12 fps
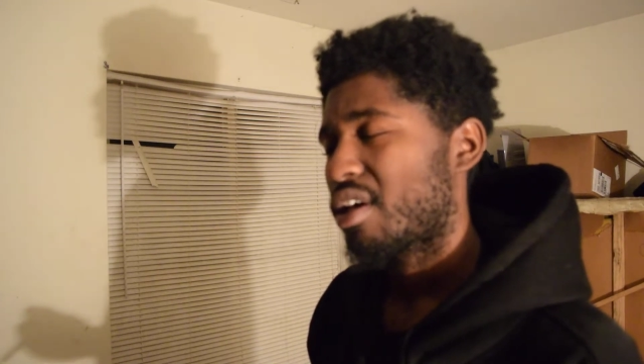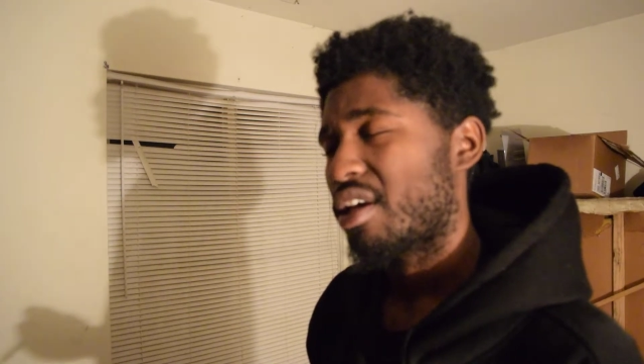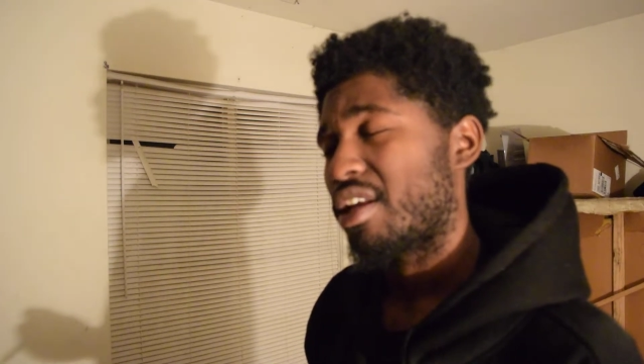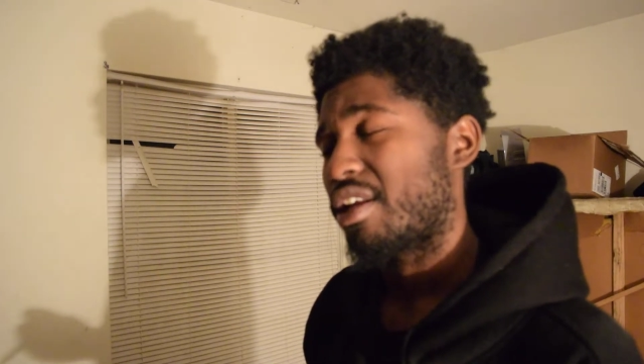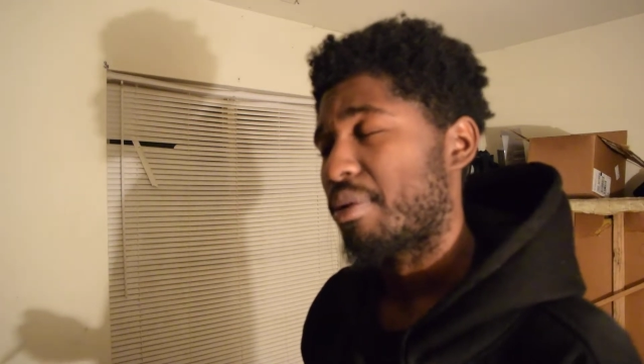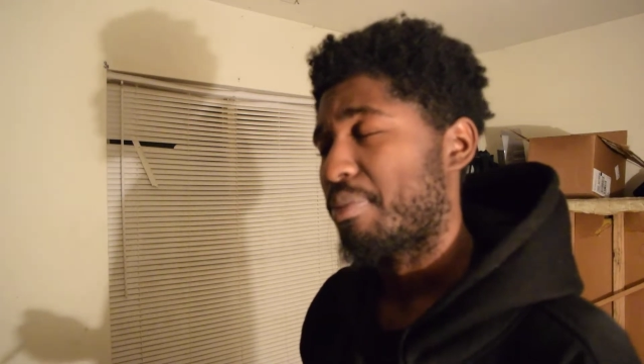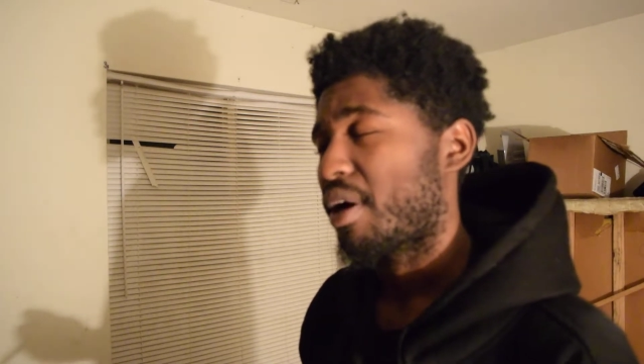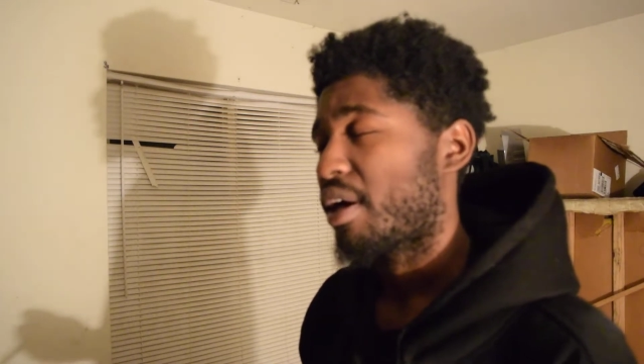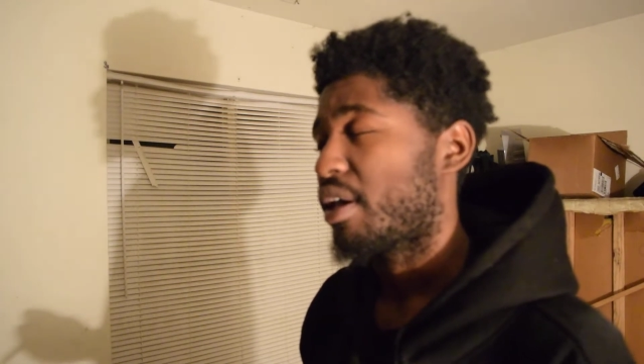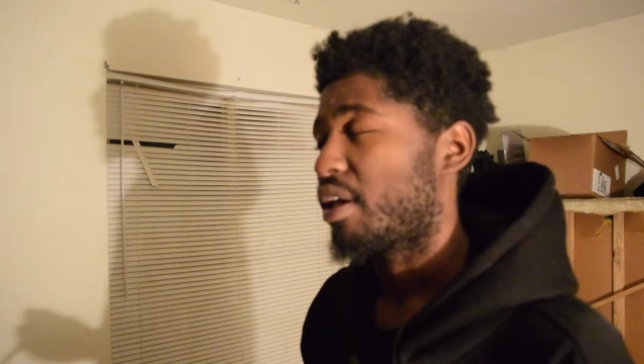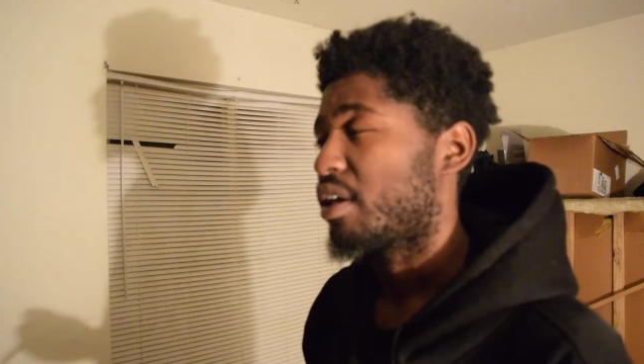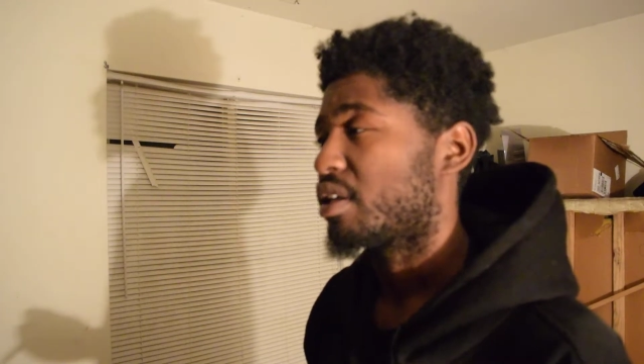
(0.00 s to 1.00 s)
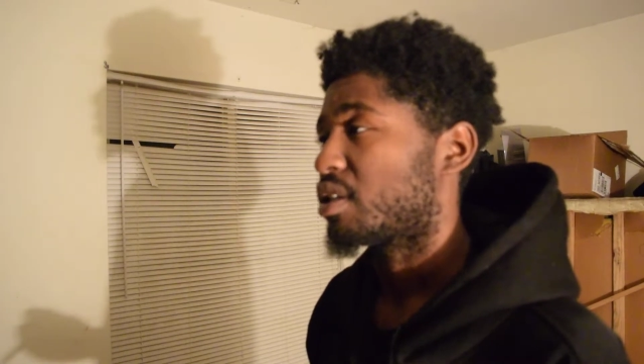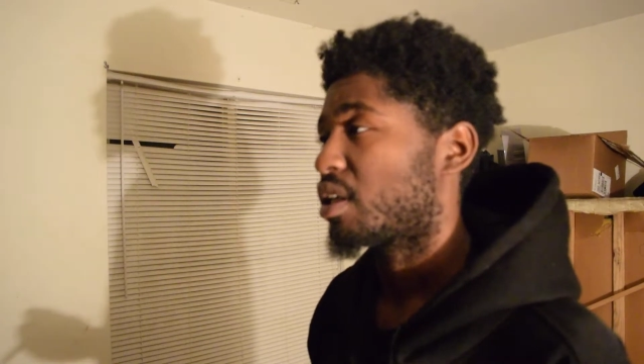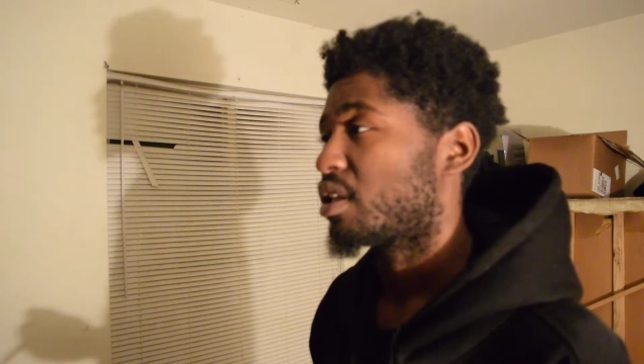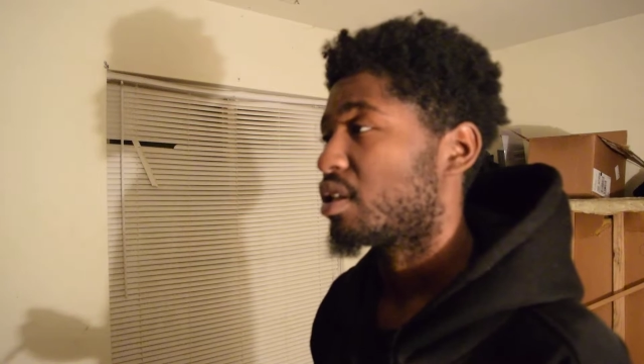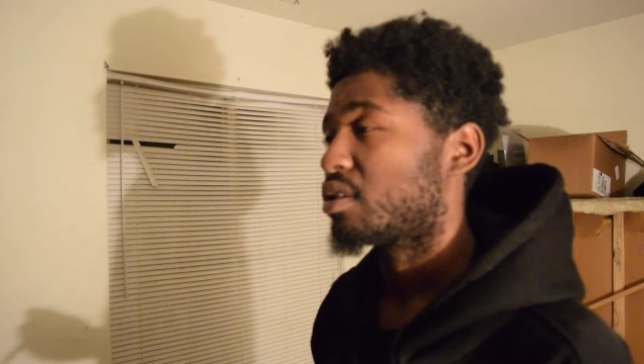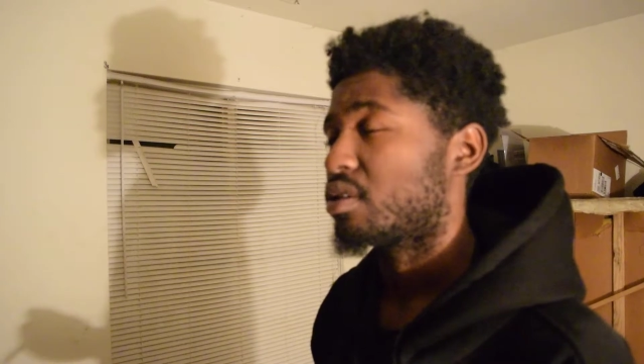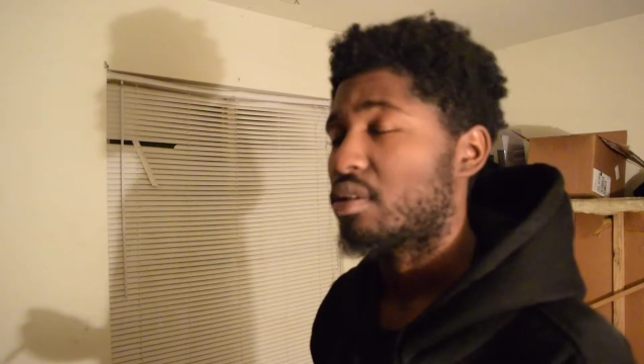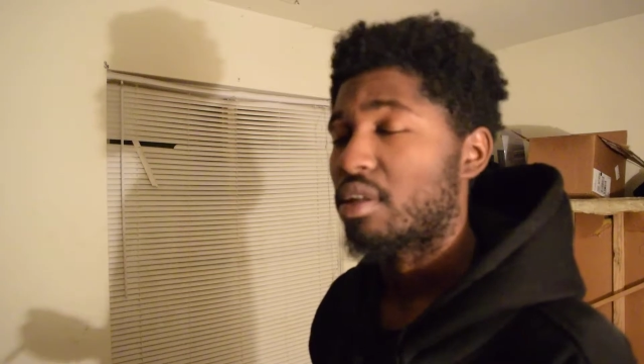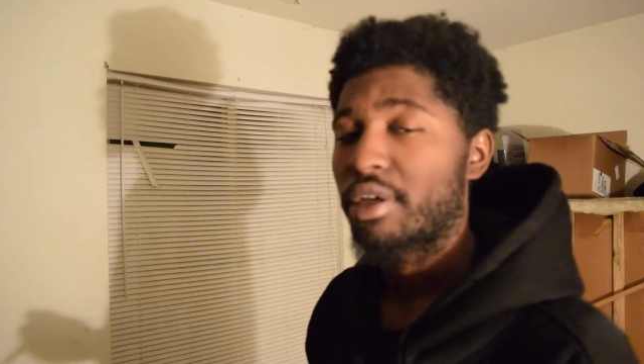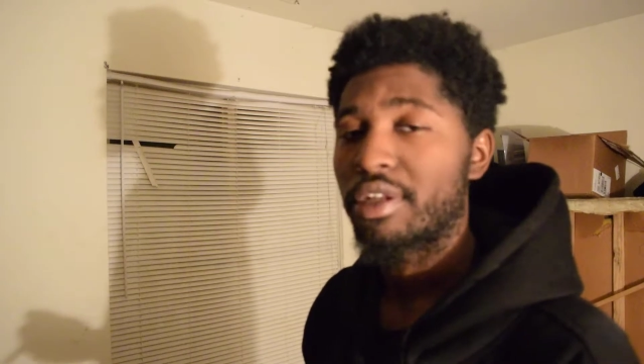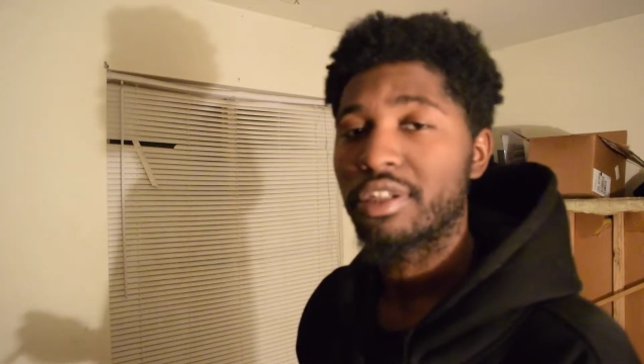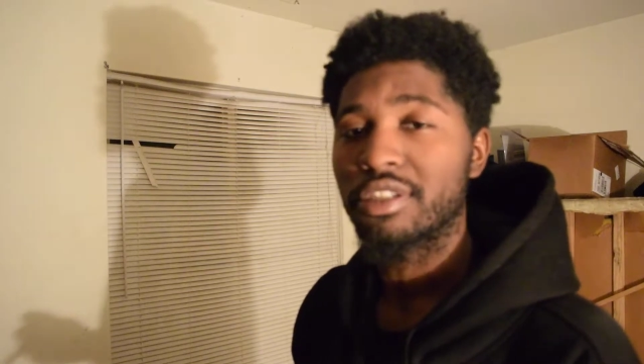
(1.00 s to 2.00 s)
And at my age, I need
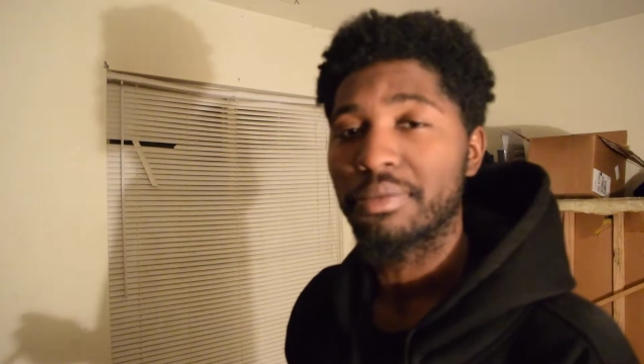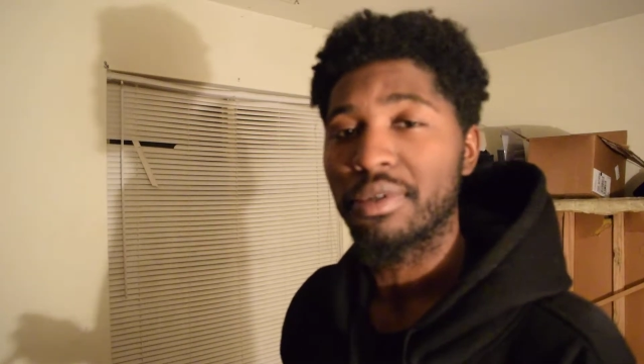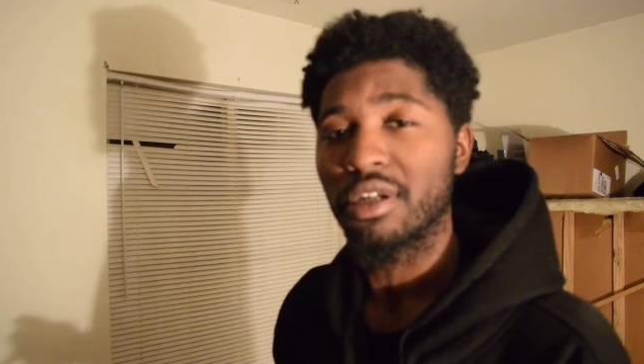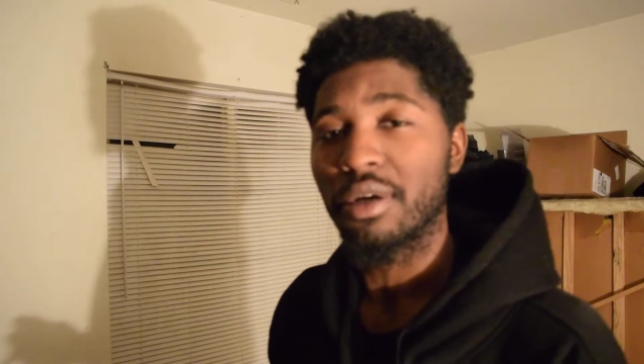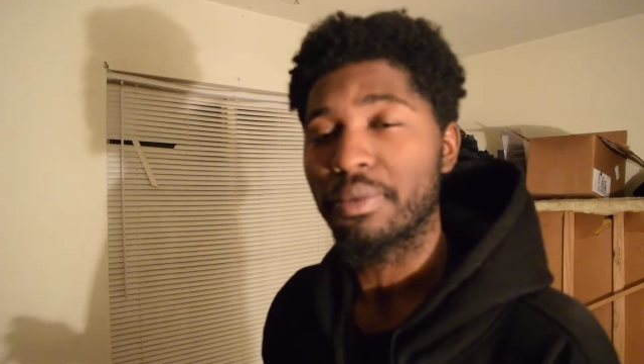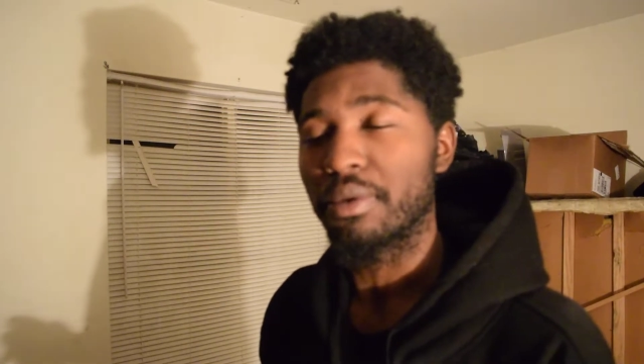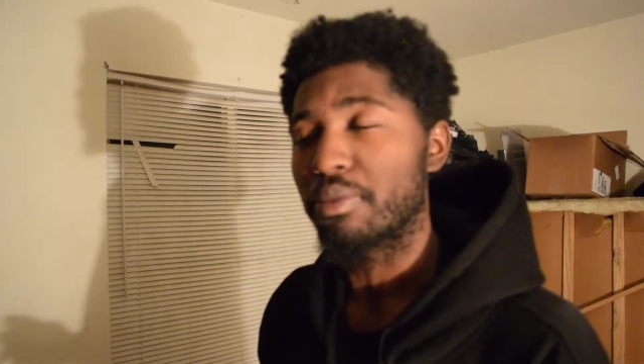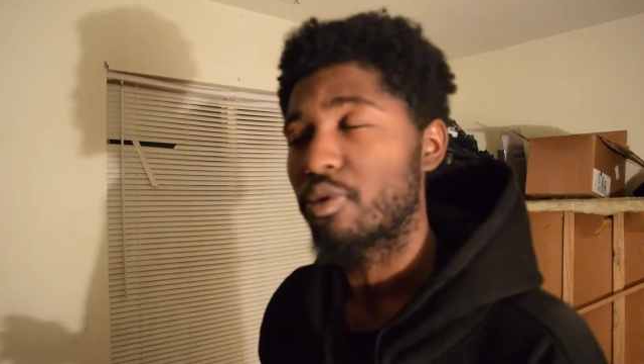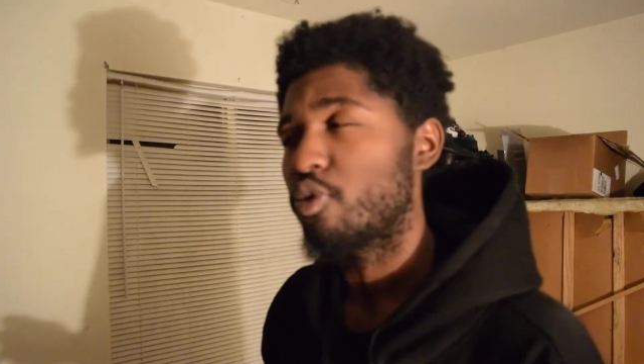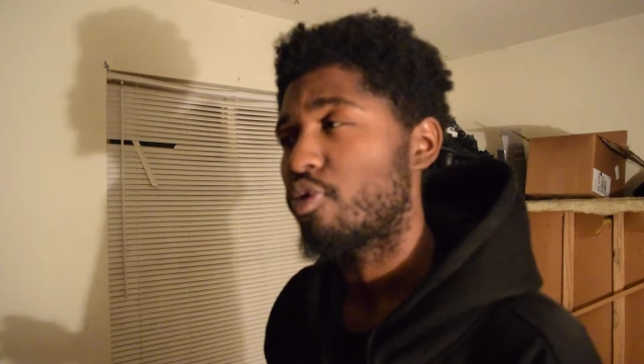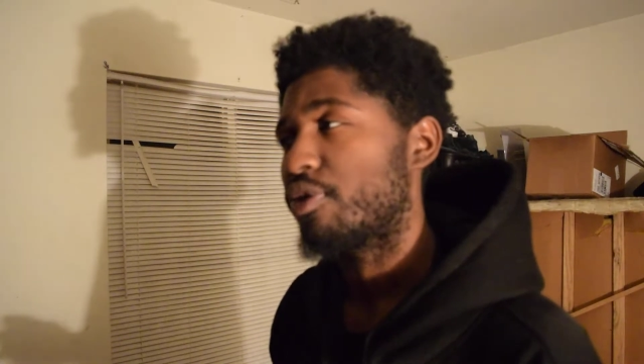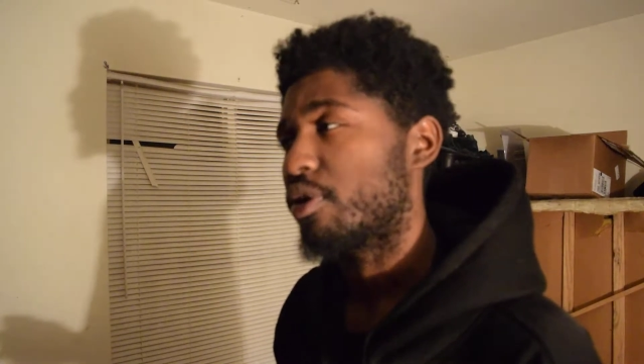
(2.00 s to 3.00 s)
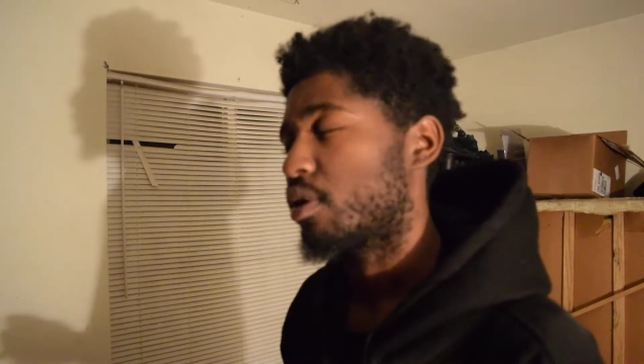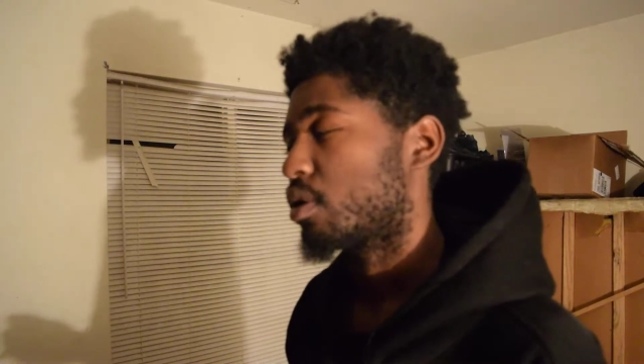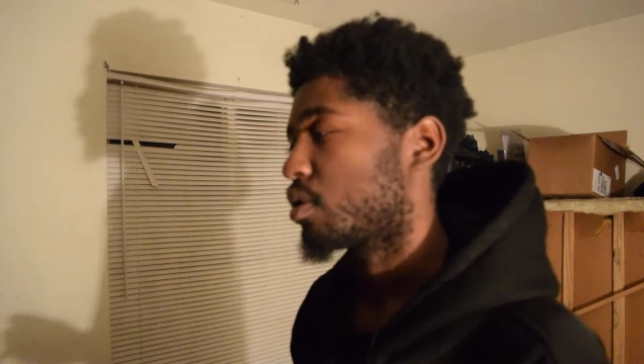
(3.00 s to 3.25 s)
to be up and moving.